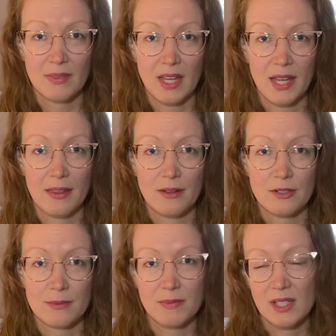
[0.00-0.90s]
And there's
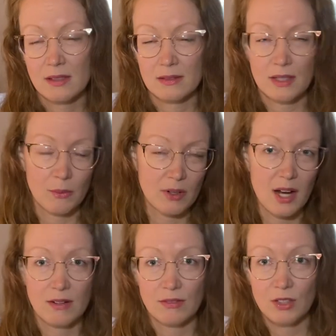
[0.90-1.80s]
some things that were
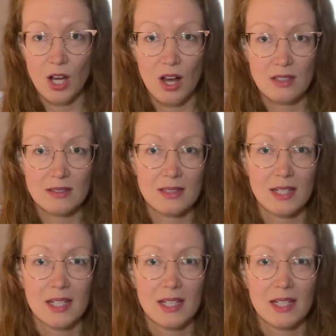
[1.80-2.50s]
kind of lost